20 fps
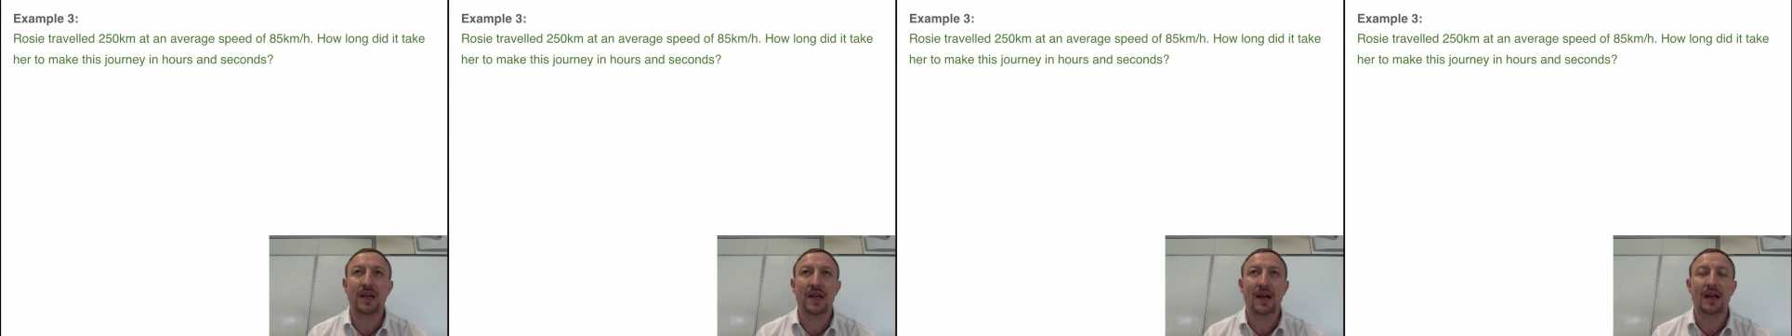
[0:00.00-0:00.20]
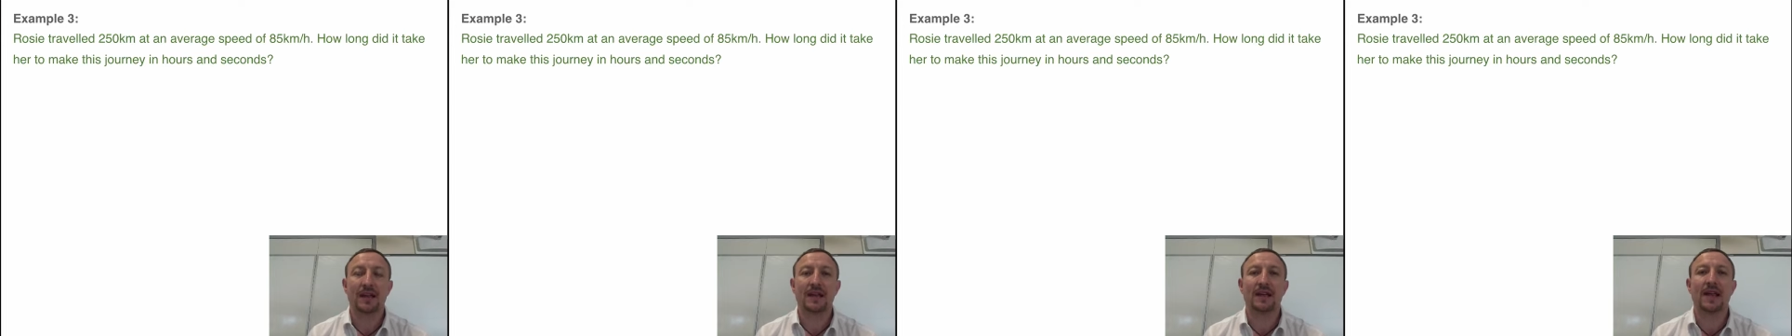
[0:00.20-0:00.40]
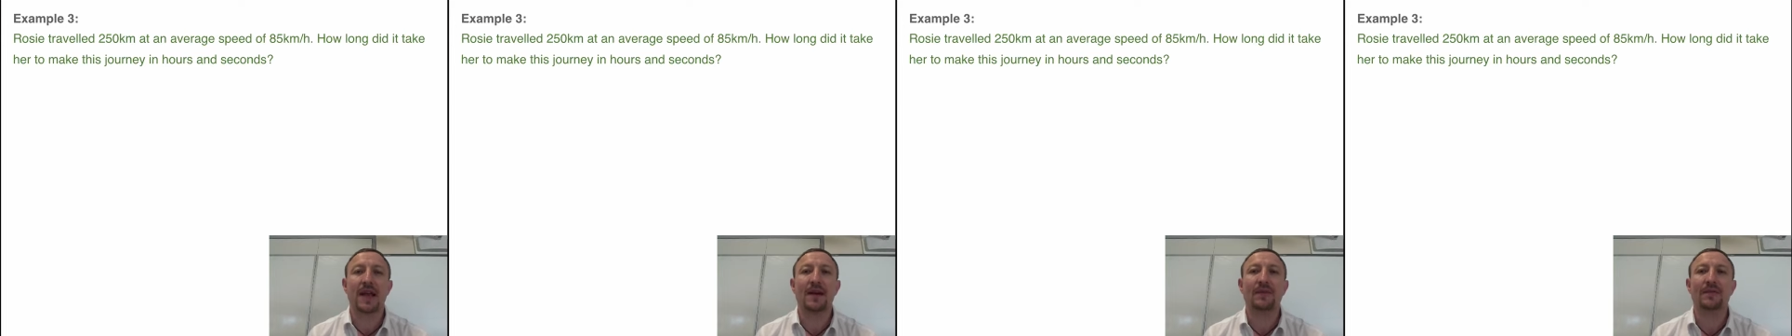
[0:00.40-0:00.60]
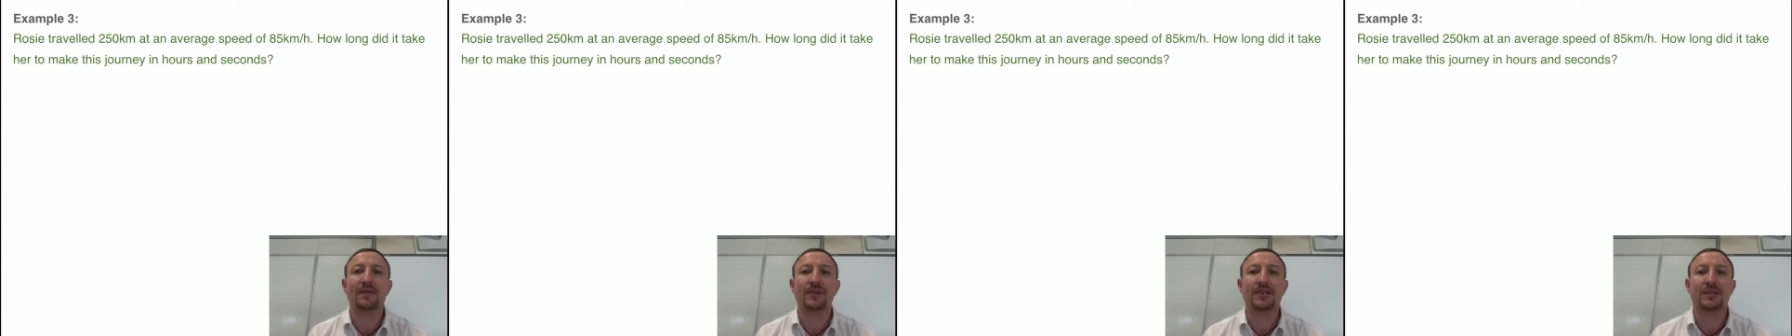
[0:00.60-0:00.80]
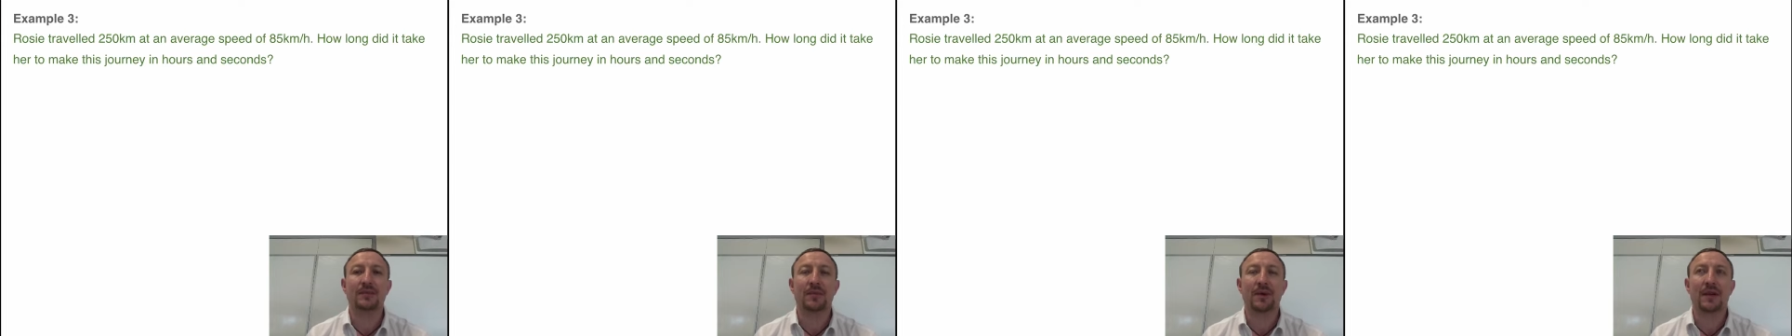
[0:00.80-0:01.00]
at an
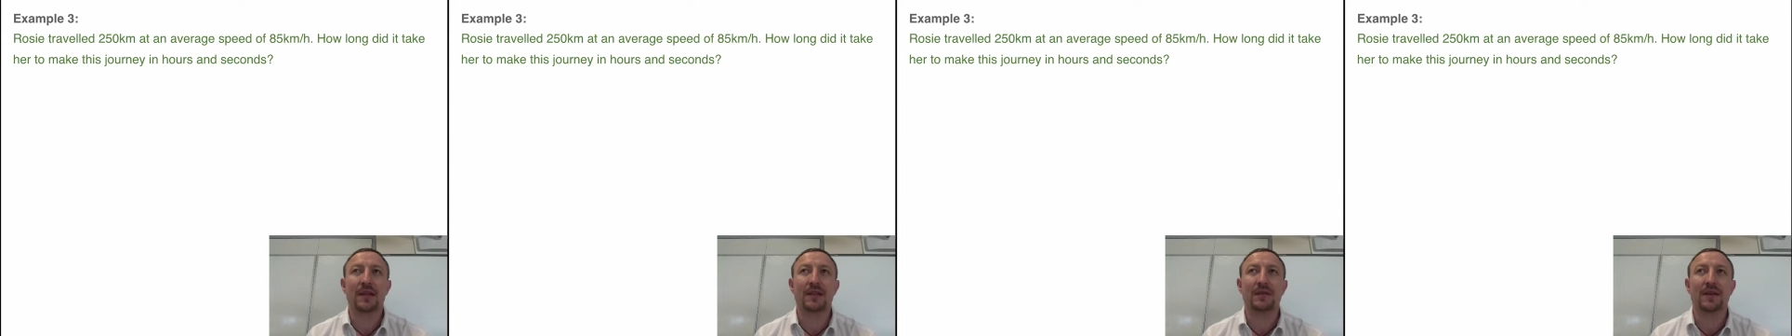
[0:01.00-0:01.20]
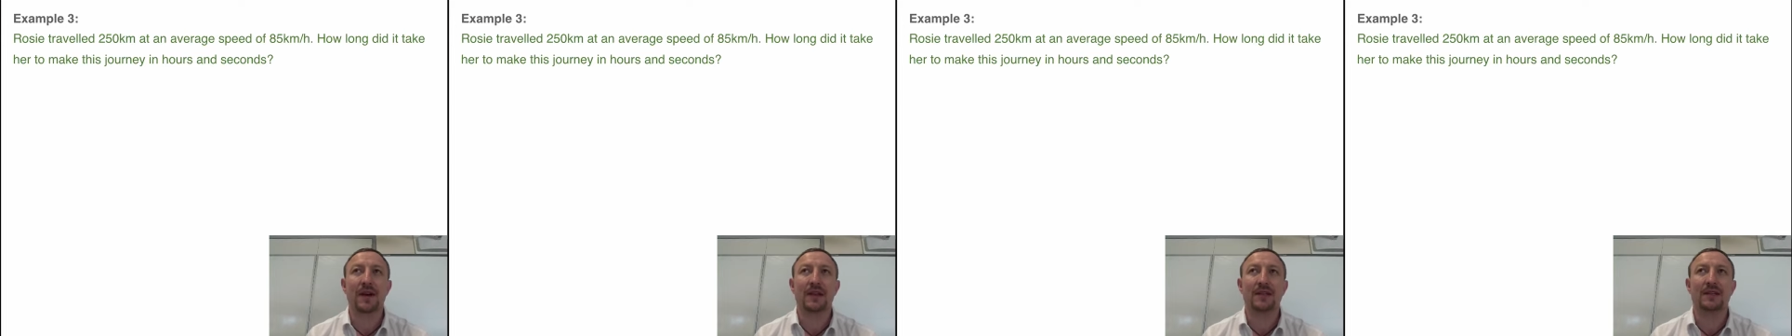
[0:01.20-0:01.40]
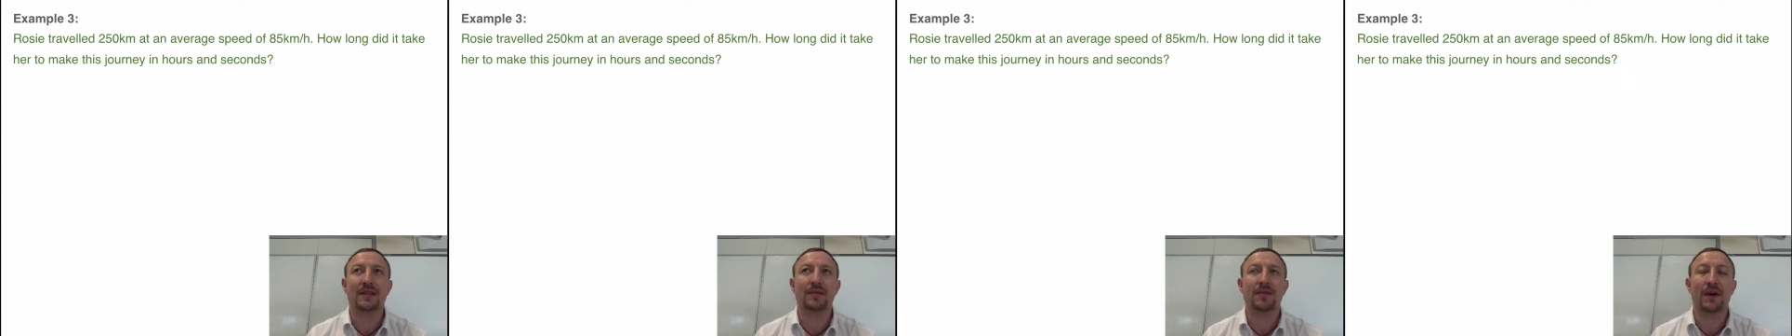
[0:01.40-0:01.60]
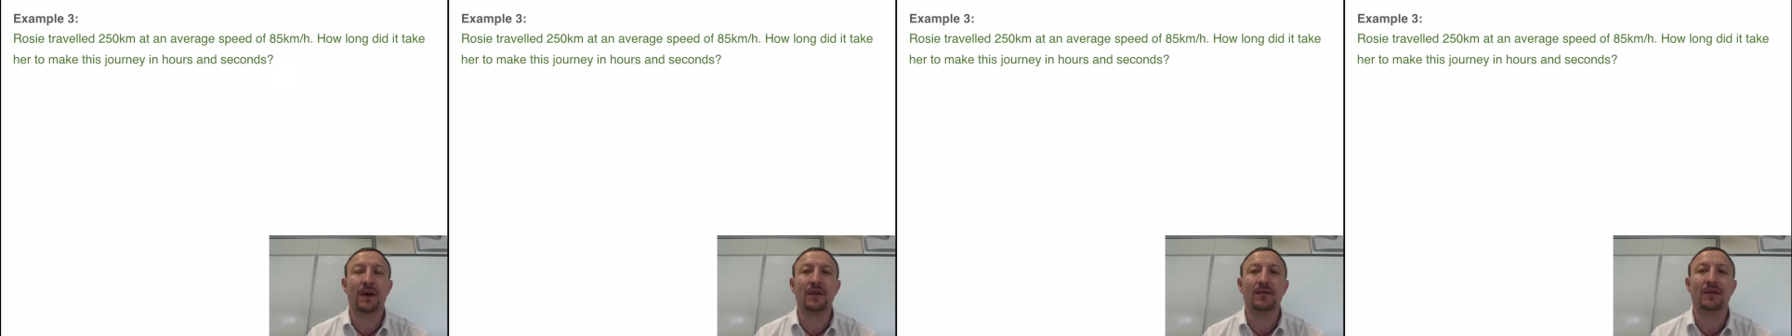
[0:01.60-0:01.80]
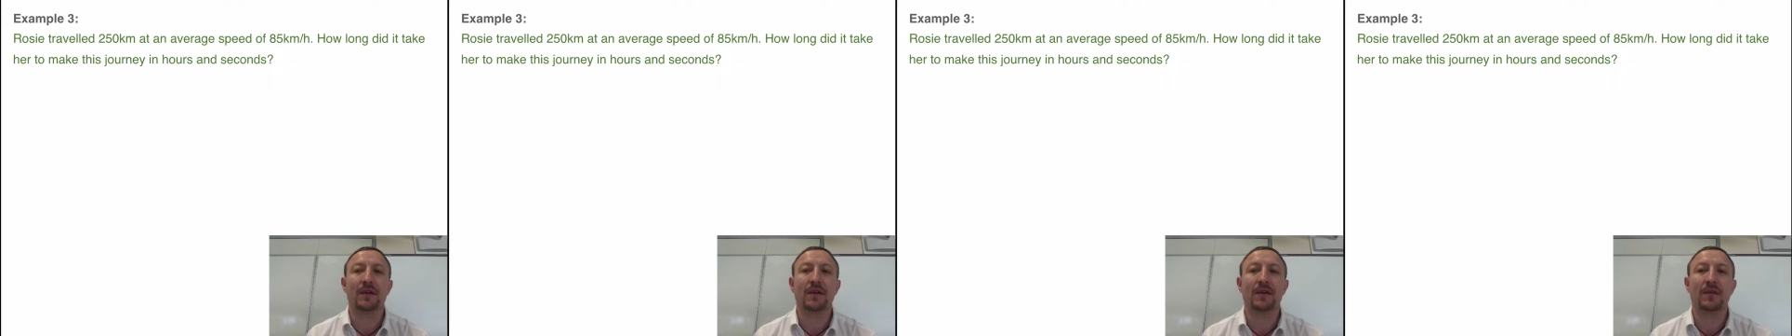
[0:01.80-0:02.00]
average speed of
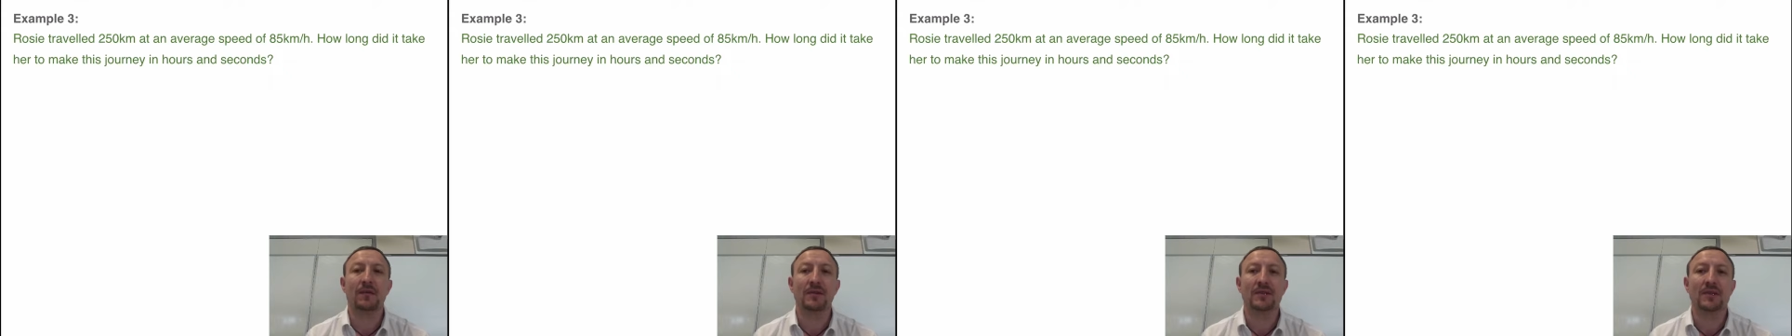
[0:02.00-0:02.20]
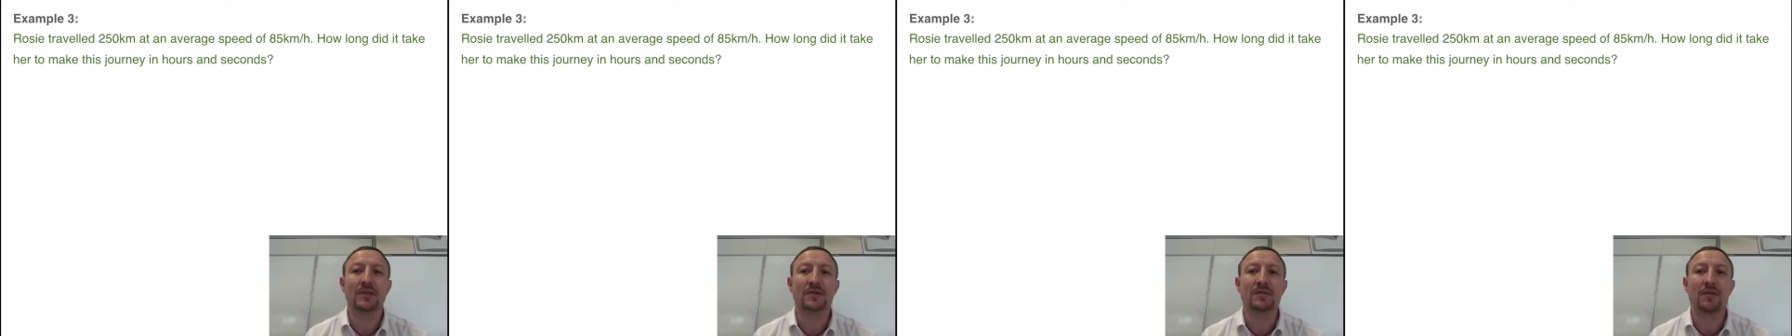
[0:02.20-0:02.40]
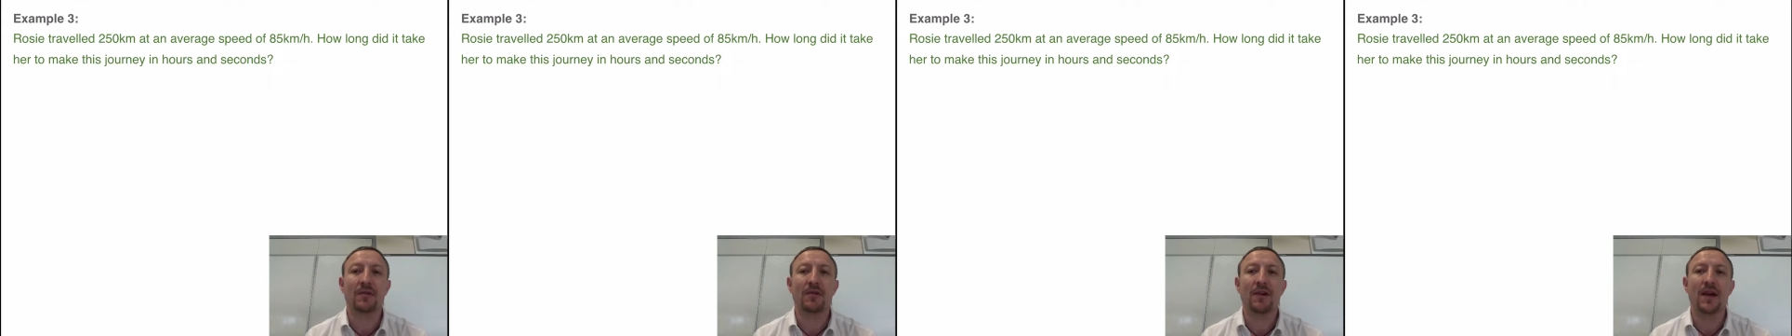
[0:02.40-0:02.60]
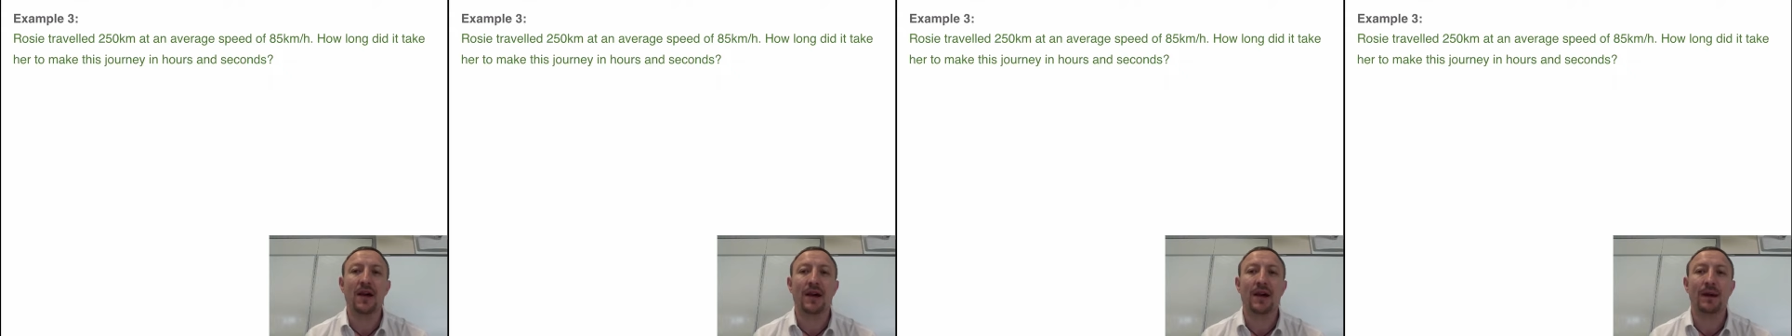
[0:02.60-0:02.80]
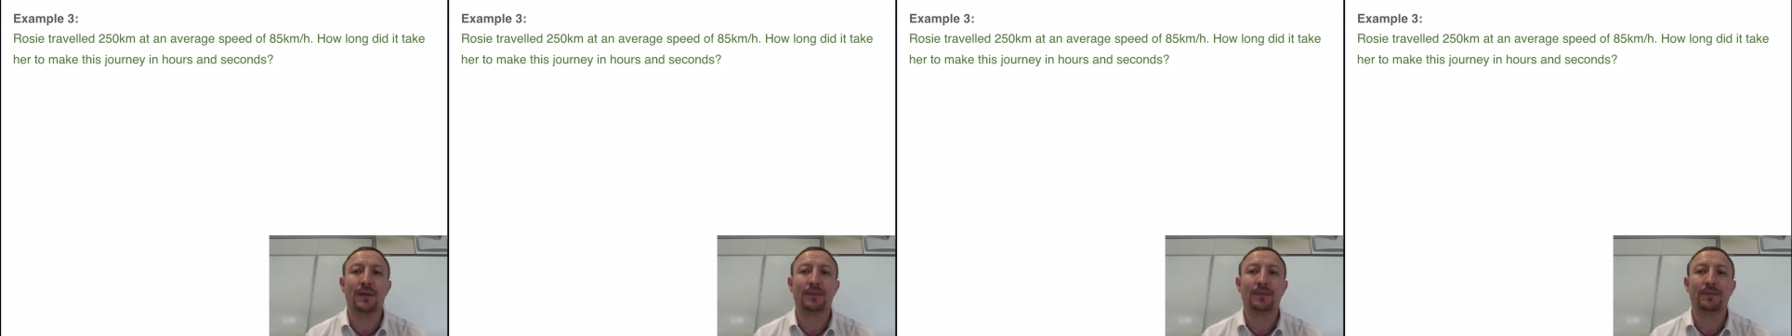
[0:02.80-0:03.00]
85 kilometers per hour,